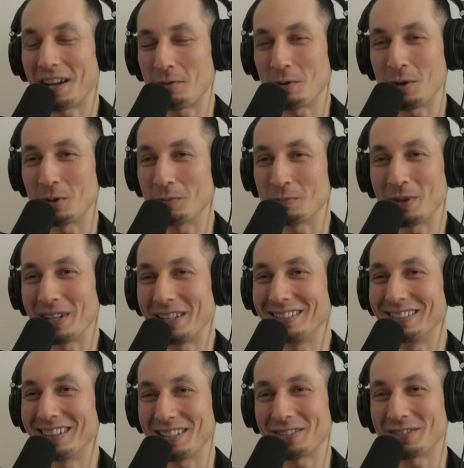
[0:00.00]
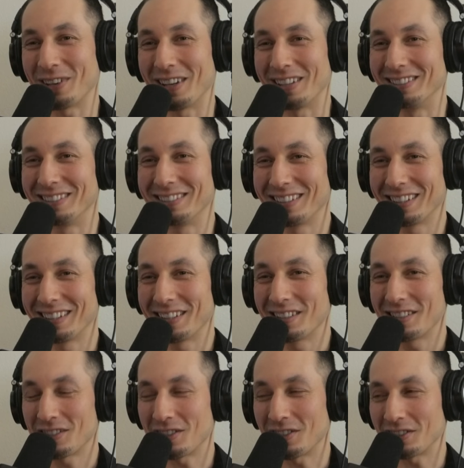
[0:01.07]
I, I, won't, but that's fine.
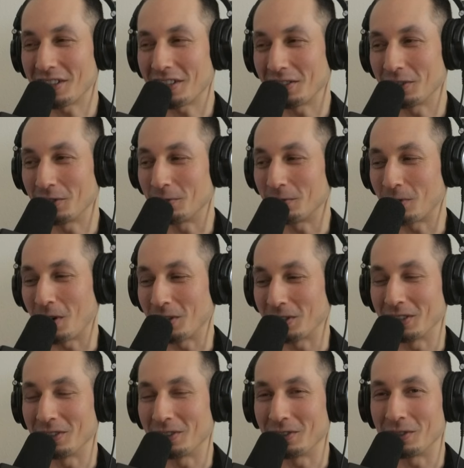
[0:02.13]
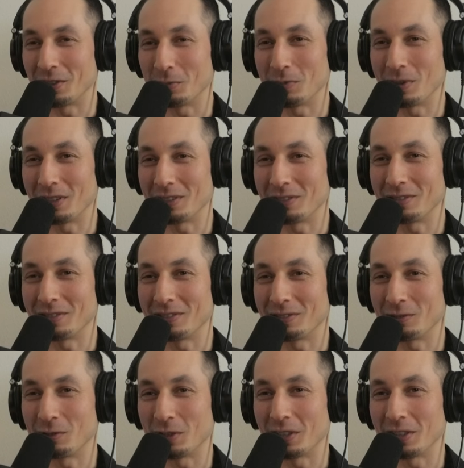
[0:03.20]
She's got a little frog in her throat, but
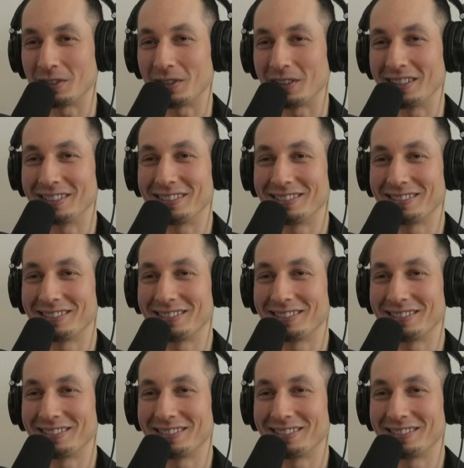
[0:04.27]
yeah, we'll get through it.